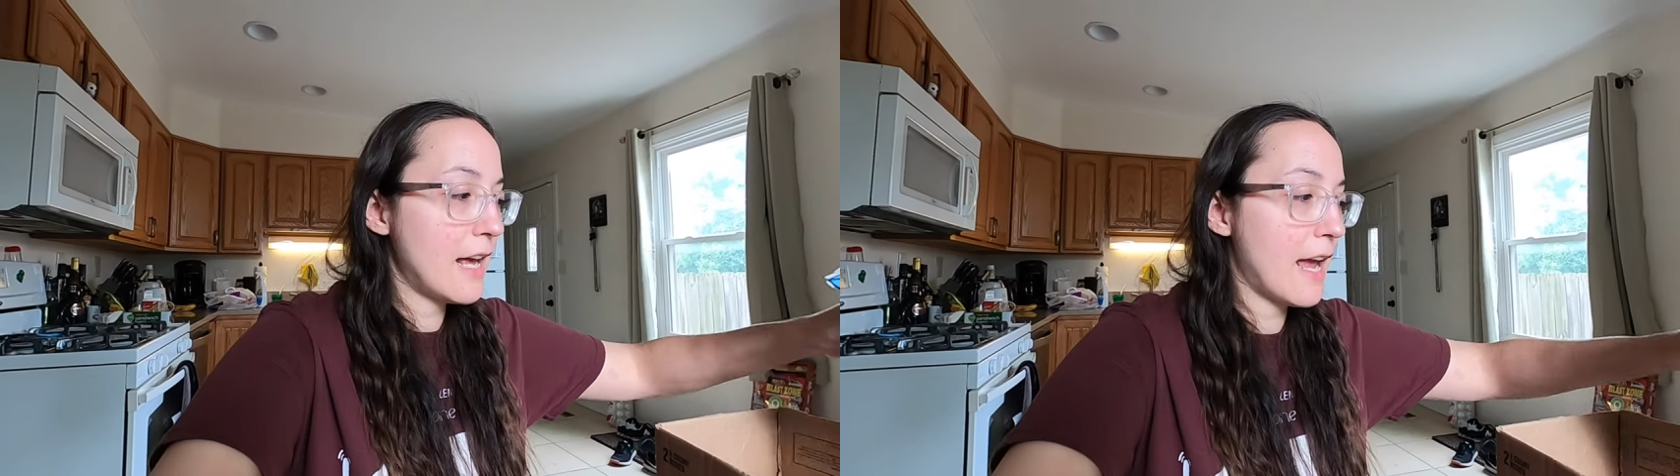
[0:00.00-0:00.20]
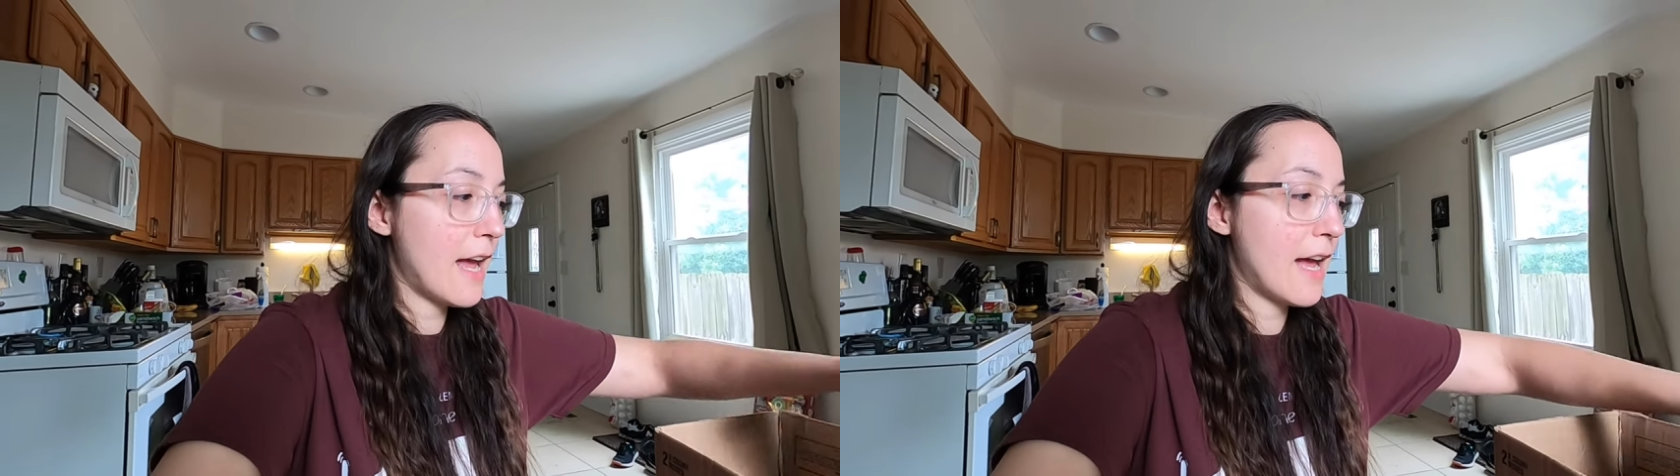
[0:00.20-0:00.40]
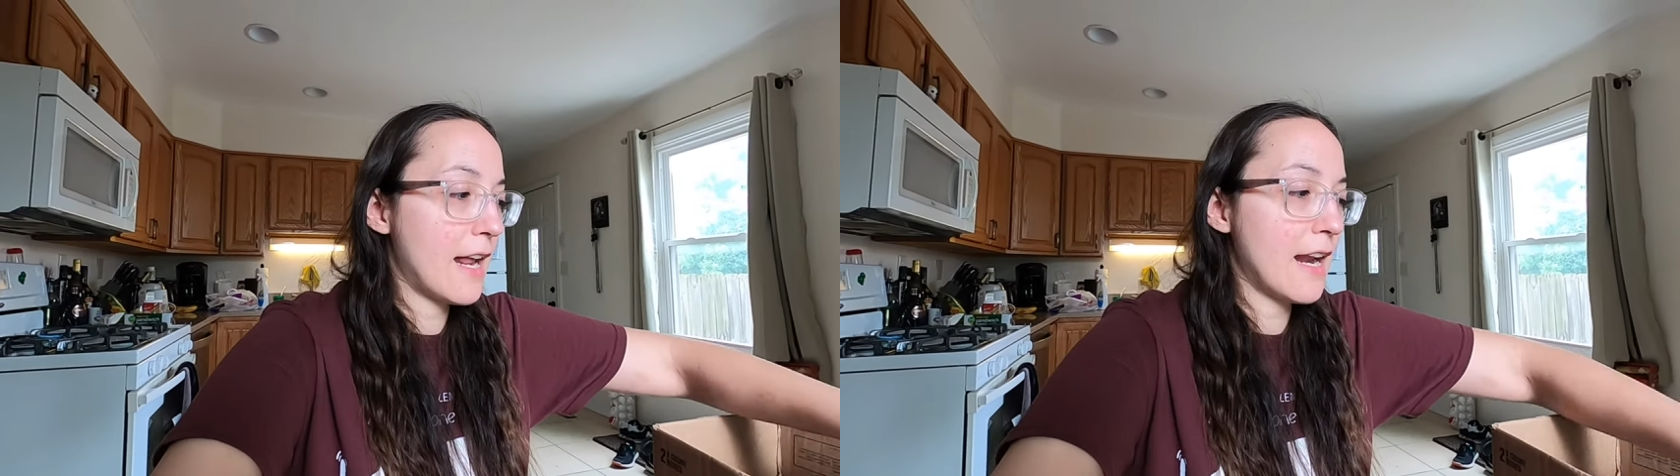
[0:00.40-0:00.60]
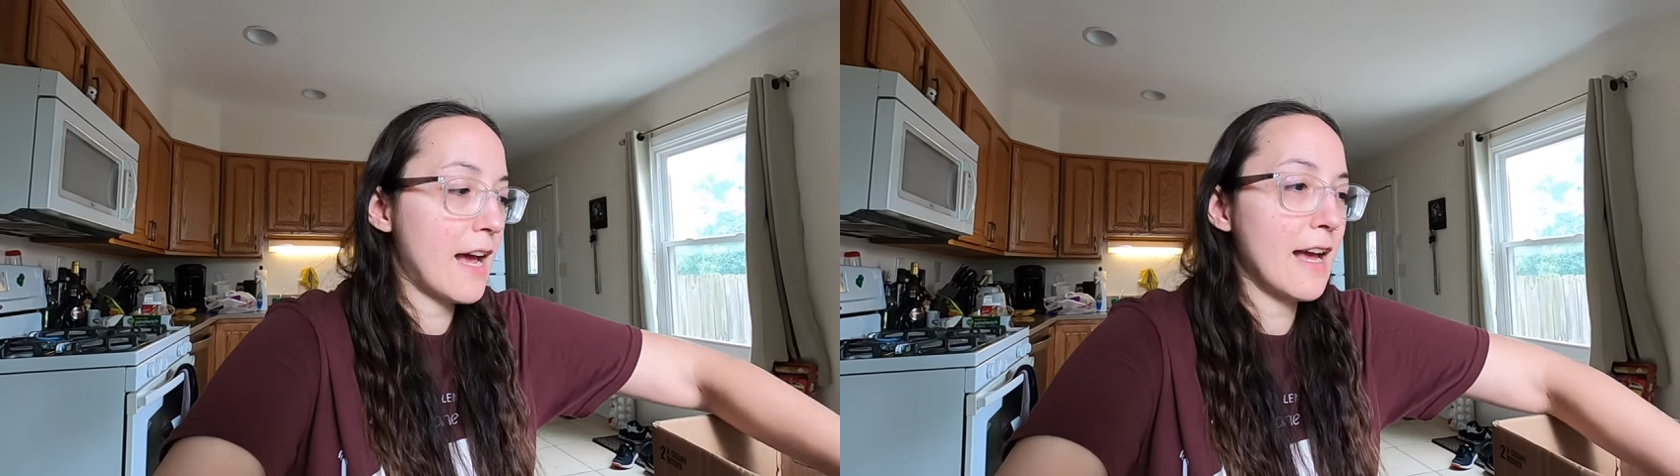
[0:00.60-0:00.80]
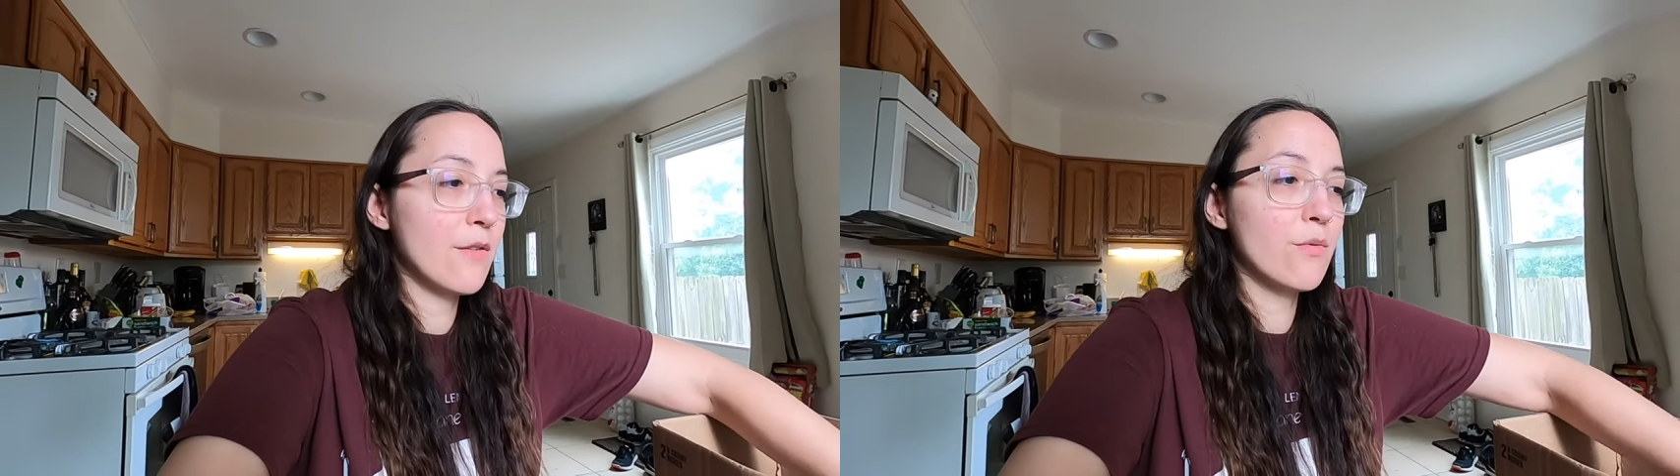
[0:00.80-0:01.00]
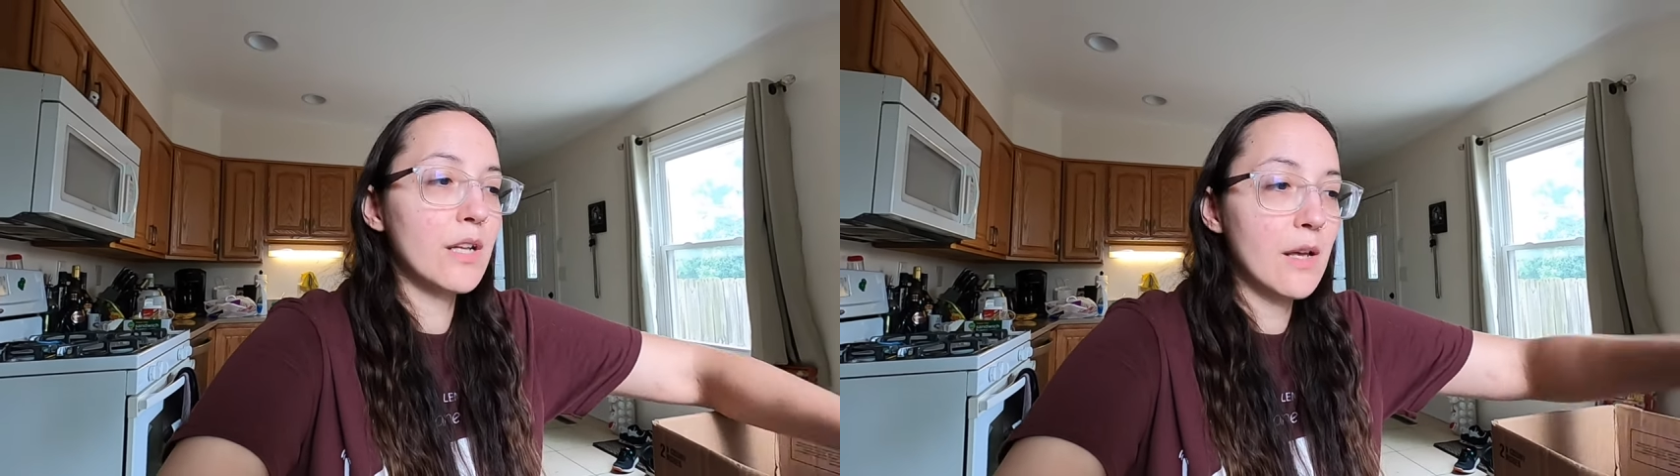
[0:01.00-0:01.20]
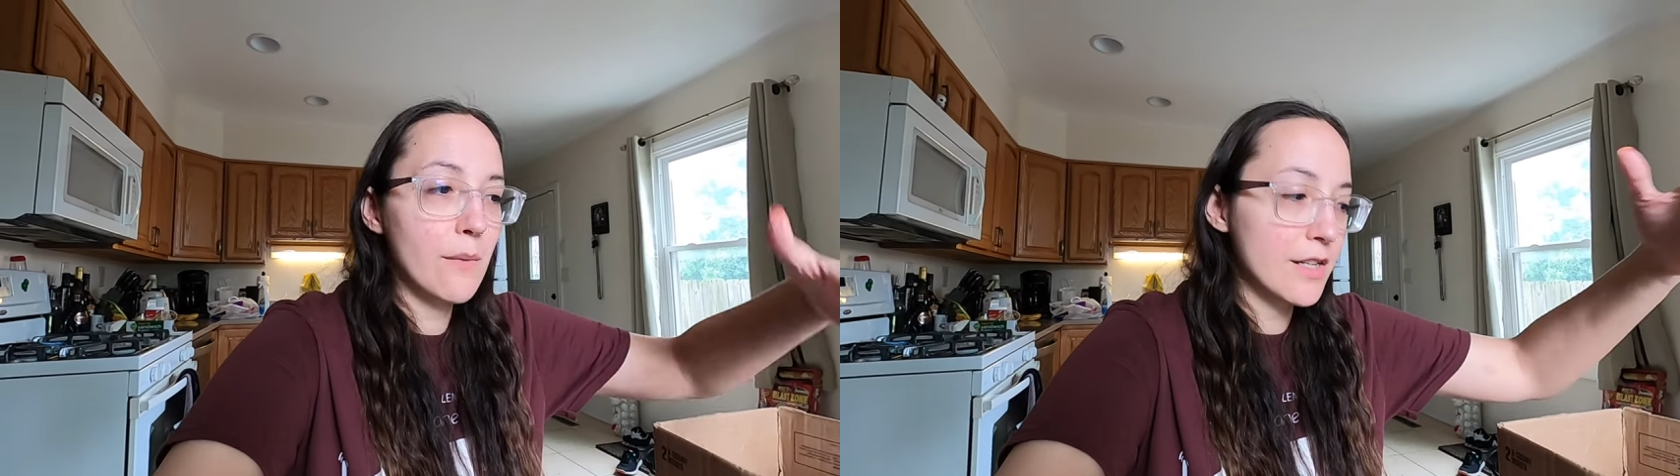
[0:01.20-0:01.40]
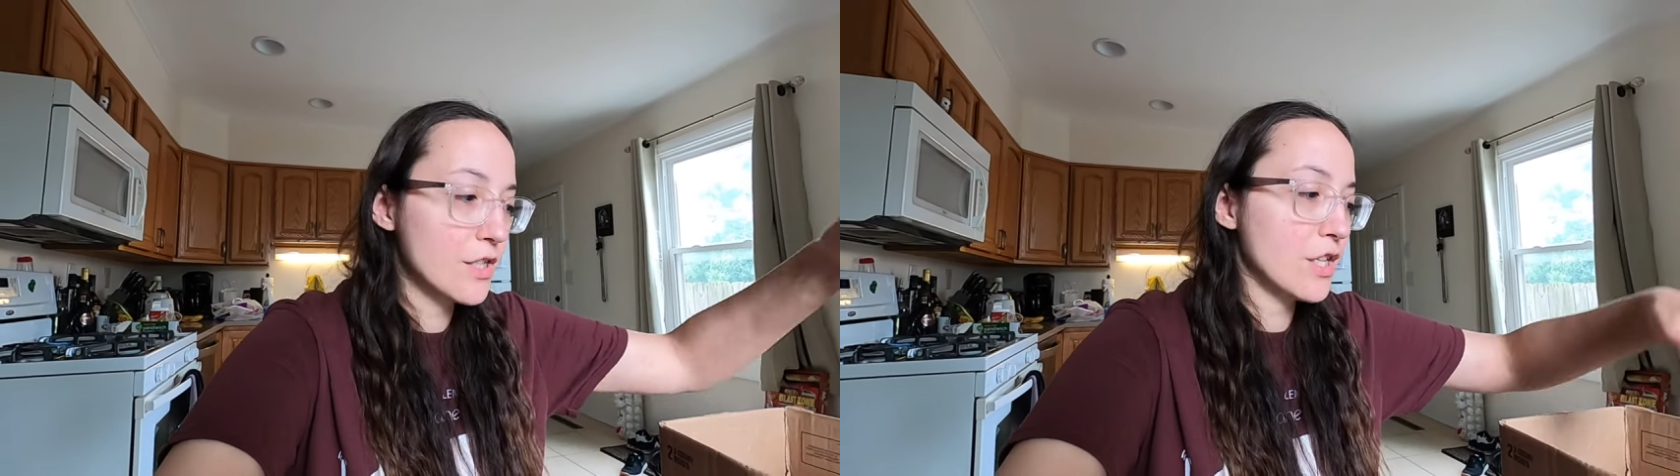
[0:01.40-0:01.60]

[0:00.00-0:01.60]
and I really want to